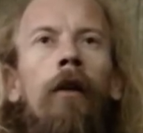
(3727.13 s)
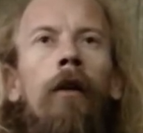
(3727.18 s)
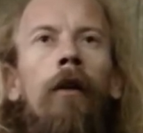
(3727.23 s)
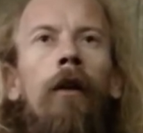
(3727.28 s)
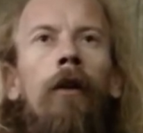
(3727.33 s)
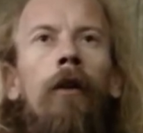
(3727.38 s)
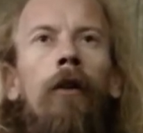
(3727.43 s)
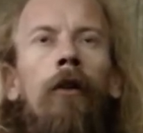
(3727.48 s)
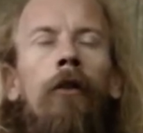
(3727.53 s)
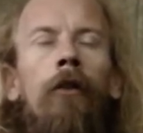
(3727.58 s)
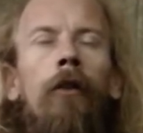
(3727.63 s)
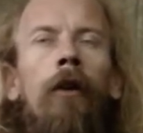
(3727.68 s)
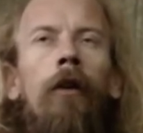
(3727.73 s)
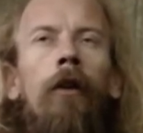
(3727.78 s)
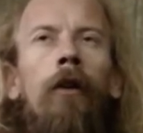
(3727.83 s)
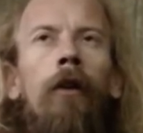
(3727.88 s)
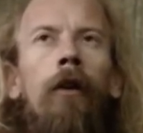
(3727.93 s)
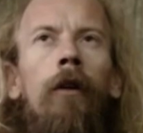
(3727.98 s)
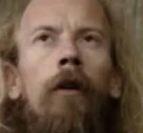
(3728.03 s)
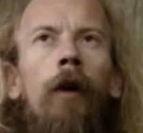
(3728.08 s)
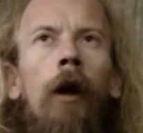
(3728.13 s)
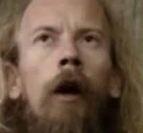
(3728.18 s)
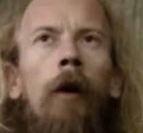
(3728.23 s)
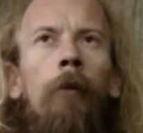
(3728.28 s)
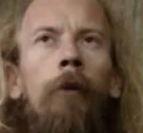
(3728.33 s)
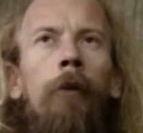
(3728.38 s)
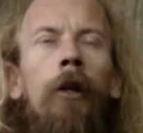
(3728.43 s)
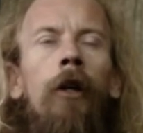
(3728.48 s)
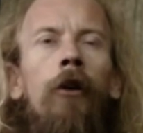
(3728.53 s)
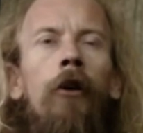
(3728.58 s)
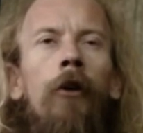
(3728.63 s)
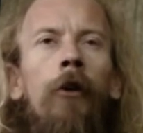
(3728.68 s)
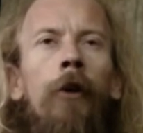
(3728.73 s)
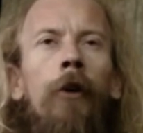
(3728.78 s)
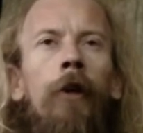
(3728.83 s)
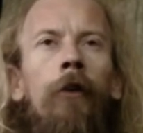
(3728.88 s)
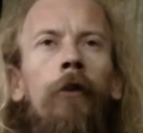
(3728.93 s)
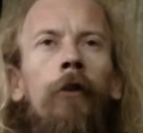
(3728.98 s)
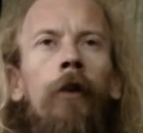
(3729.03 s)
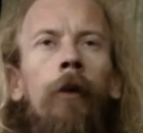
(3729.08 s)
uh, I'm
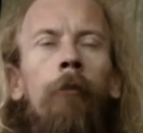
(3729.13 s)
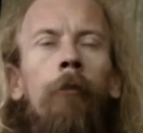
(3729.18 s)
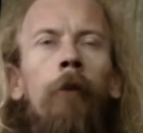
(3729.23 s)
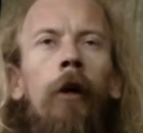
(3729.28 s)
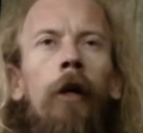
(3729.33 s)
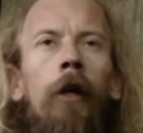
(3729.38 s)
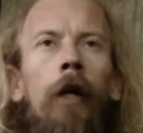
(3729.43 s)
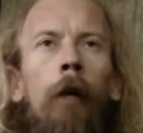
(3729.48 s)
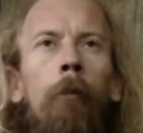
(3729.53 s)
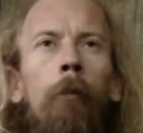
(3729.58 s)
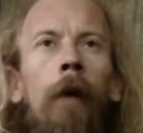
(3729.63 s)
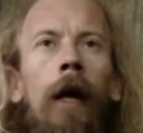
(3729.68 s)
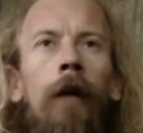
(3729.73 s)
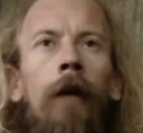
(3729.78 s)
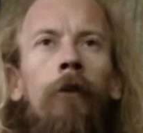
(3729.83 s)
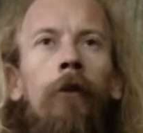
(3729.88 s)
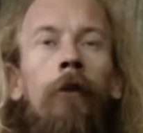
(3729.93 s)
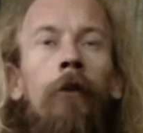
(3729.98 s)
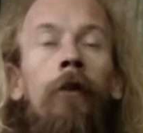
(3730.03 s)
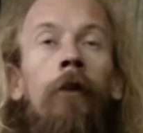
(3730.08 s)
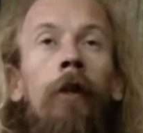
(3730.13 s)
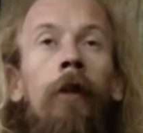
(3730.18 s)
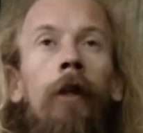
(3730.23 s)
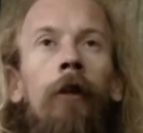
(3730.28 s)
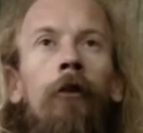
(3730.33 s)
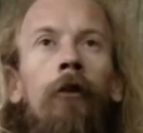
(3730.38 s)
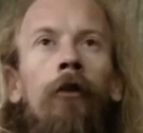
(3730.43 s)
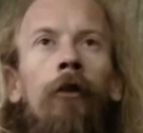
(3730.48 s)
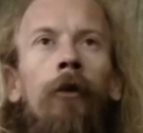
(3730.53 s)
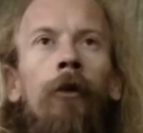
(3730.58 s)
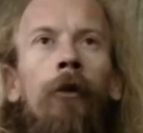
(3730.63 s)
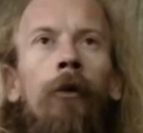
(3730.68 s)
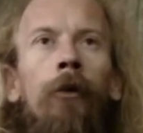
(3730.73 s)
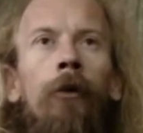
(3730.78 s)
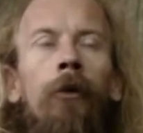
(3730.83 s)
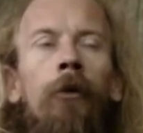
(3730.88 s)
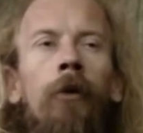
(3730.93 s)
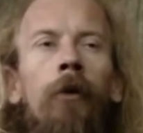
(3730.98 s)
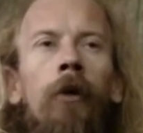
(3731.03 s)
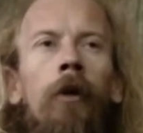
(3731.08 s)
increasing my capacity
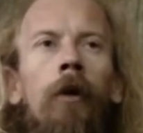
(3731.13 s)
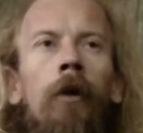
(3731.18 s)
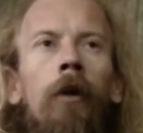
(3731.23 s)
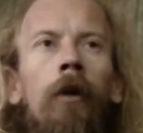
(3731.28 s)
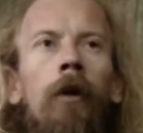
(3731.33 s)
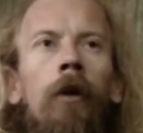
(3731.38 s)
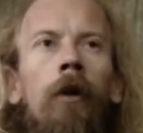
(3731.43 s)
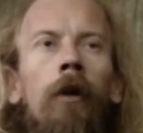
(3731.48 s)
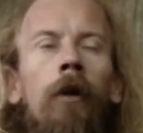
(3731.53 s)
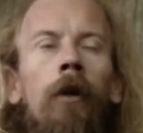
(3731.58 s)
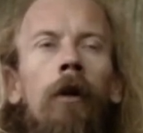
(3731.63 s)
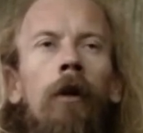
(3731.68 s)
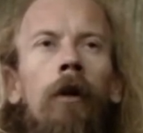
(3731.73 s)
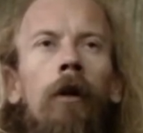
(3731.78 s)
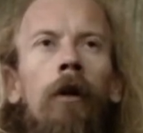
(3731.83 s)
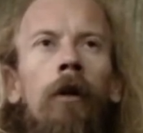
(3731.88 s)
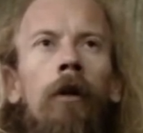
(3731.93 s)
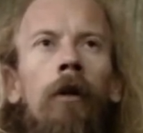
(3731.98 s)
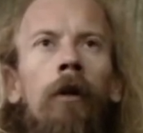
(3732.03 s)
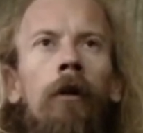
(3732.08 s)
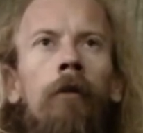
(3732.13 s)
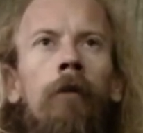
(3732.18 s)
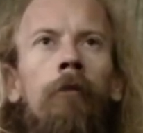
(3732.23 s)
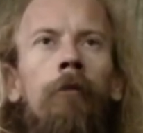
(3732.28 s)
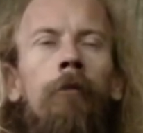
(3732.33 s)
to uh,